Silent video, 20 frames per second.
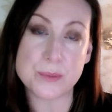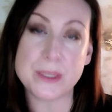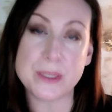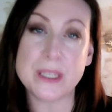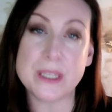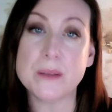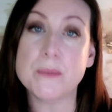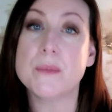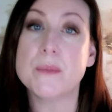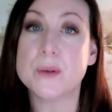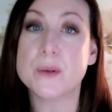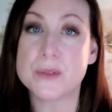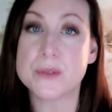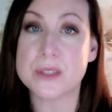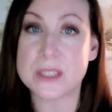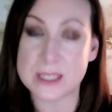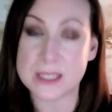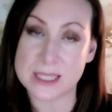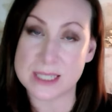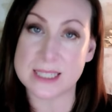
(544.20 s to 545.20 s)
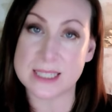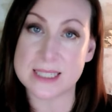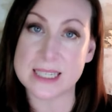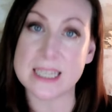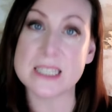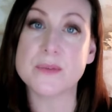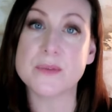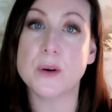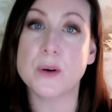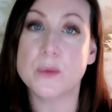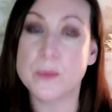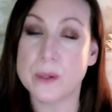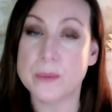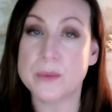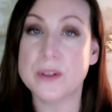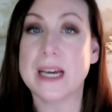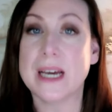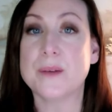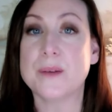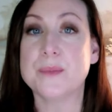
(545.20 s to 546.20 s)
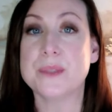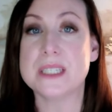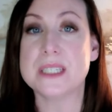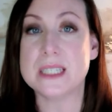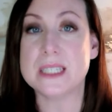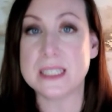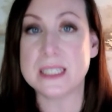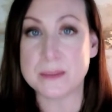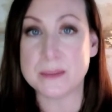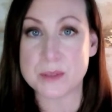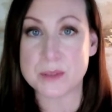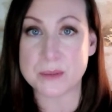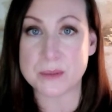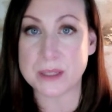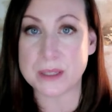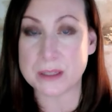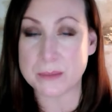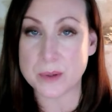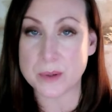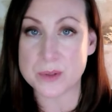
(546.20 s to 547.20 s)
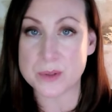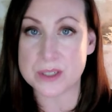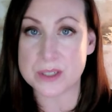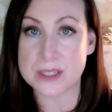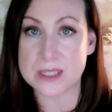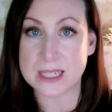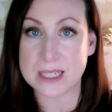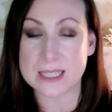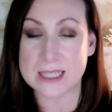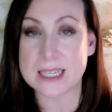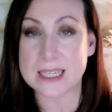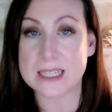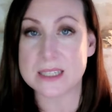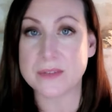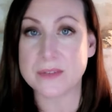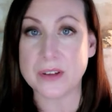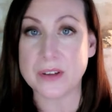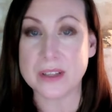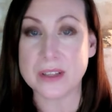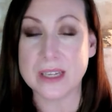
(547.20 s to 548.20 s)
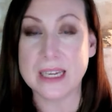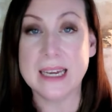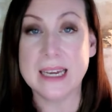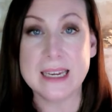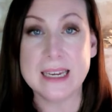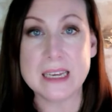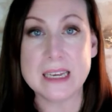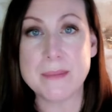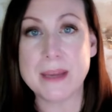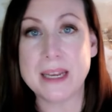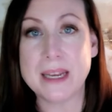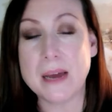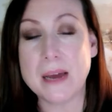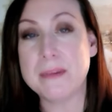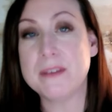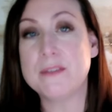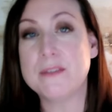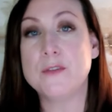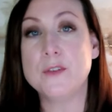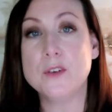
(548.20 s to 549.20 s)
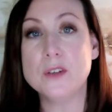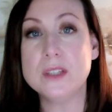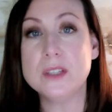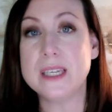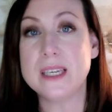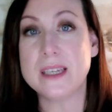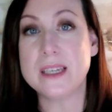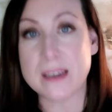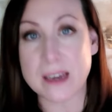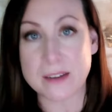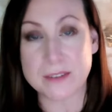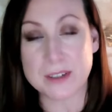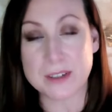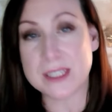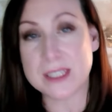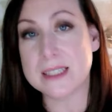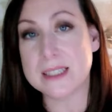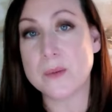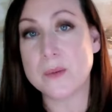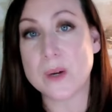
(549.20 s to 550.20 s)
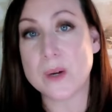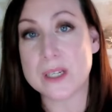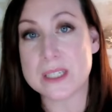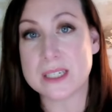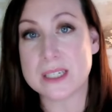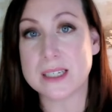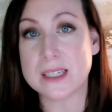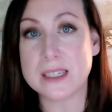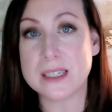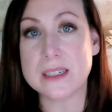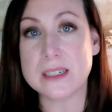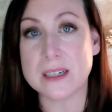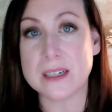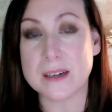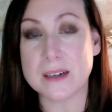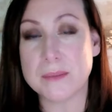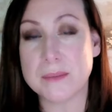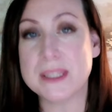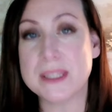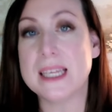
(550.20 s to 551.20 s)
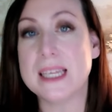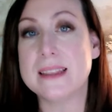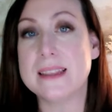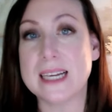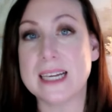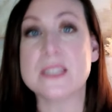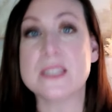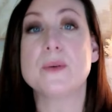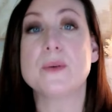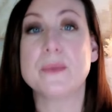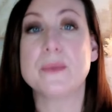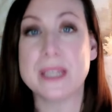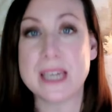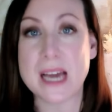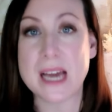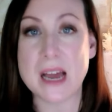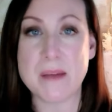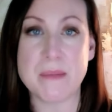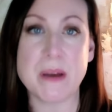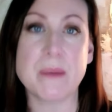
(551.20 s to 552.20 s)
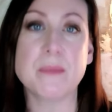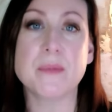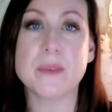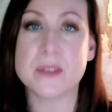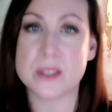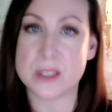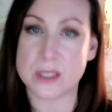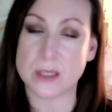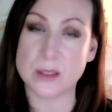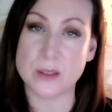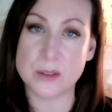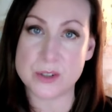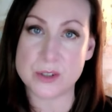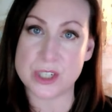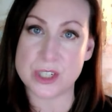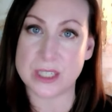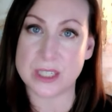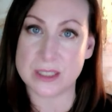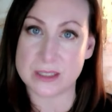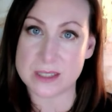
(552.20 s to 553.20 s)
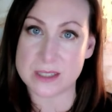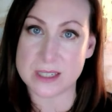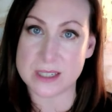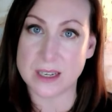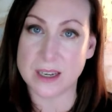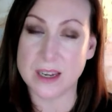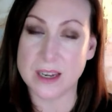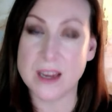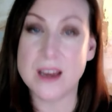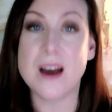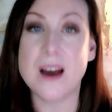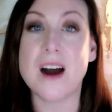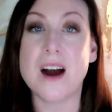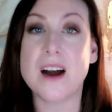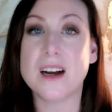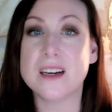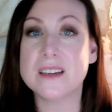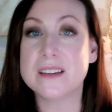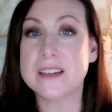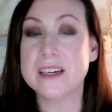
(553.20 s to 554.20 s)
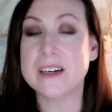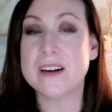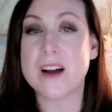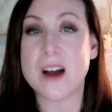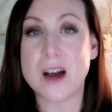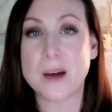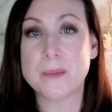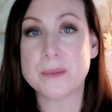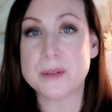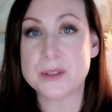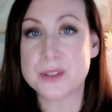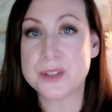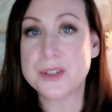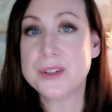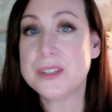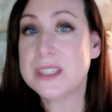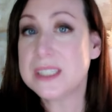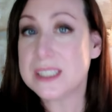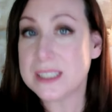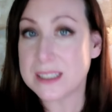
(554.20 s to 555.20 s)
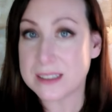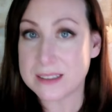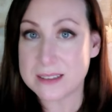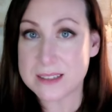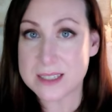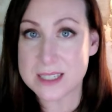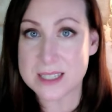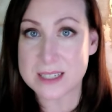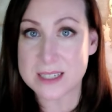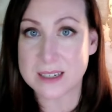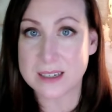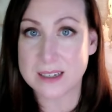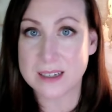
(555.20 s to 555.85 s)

be the most successful, what will help the team to be the most successful. It may not be fully everything they want to hear, but then that's where we come up with solutions. Are there opportunities